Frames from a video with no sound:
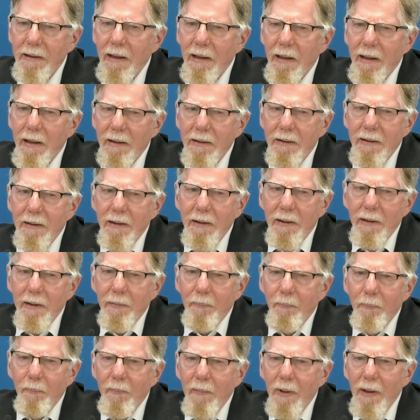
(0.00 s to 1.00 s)
that
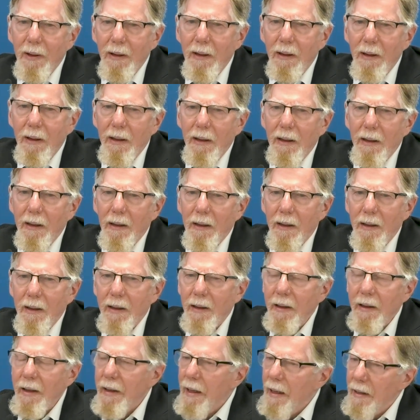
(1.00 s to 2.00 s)

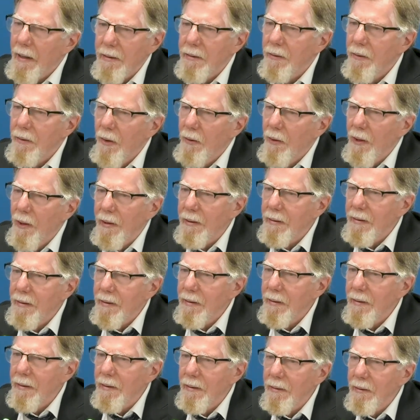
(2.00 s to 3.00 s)
he had no
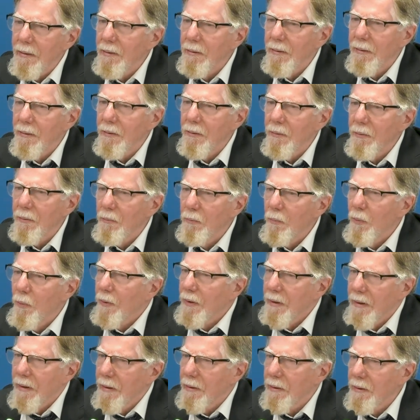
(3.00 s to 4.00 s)
idea
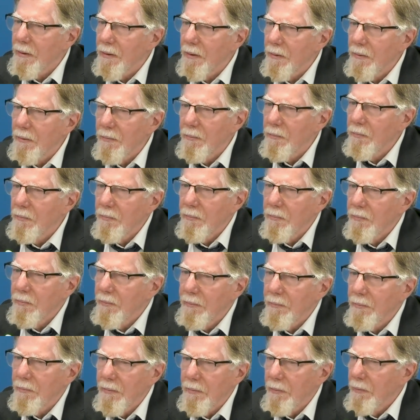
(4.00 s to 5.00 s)
what the
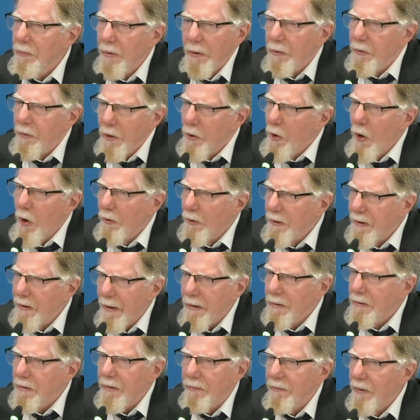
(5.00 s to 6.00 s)

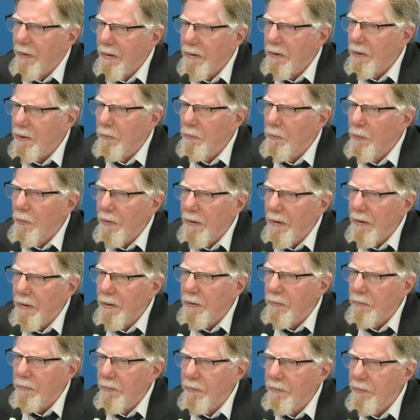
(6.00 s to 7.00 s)
context of this and what
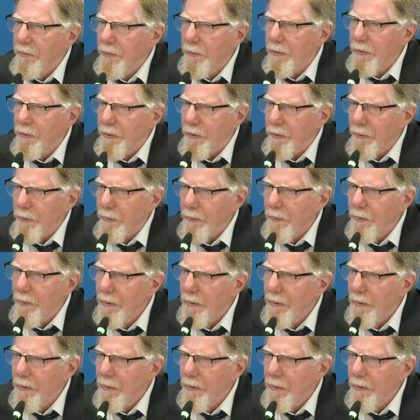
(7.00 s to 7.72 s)
this referred to.